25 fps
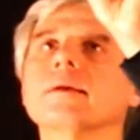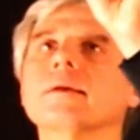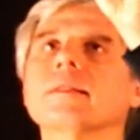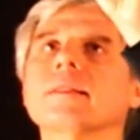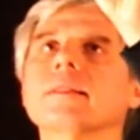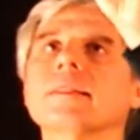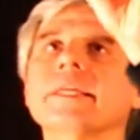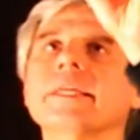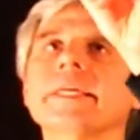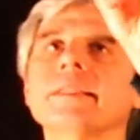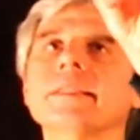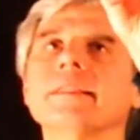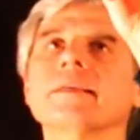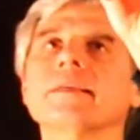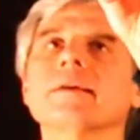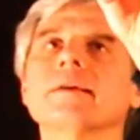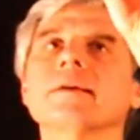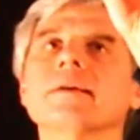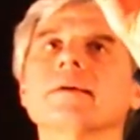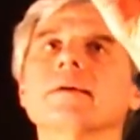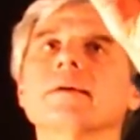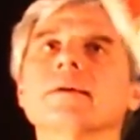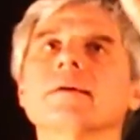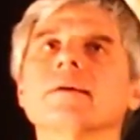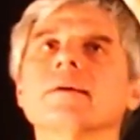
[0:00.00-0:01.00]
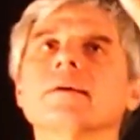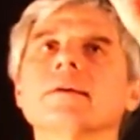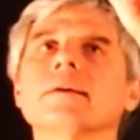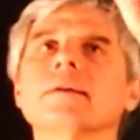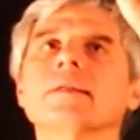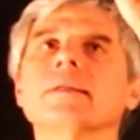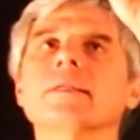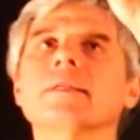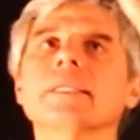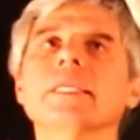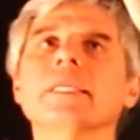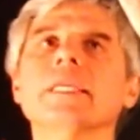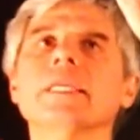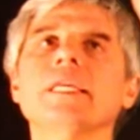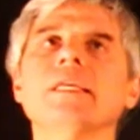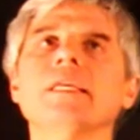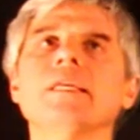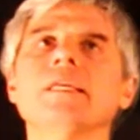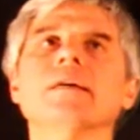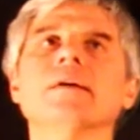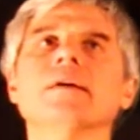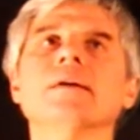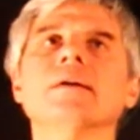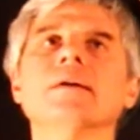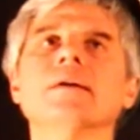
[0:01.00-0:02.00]
Let
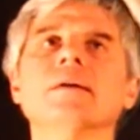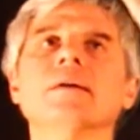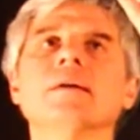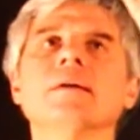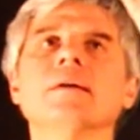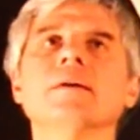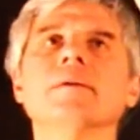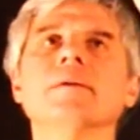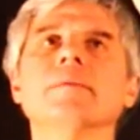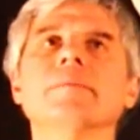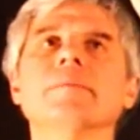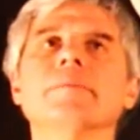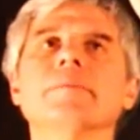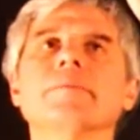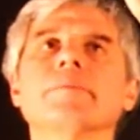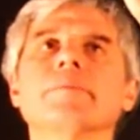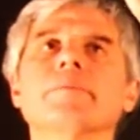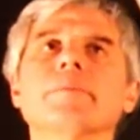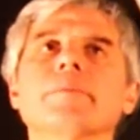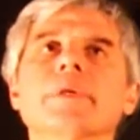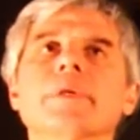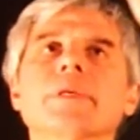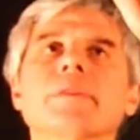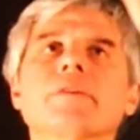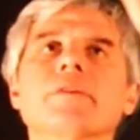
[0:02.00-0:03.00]
E be